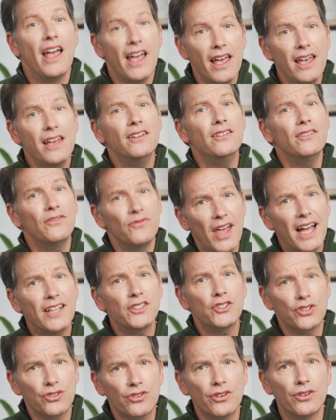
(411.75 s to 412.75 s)
And
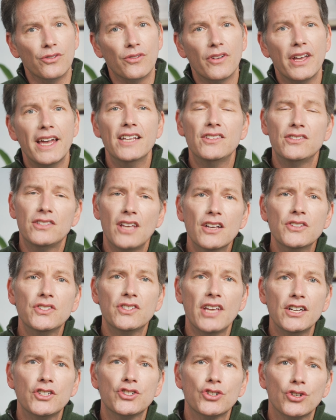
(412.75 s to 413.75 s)
that's true. It does
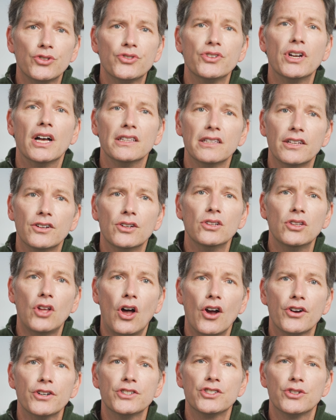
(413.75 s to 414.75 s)
take children a little
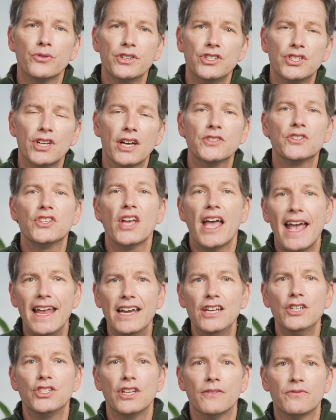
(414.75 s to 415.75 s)
longer to adjust to
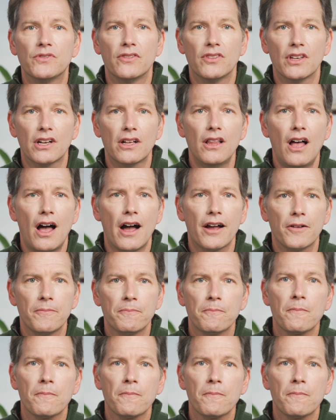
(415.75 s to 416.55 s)
any shift in the clock.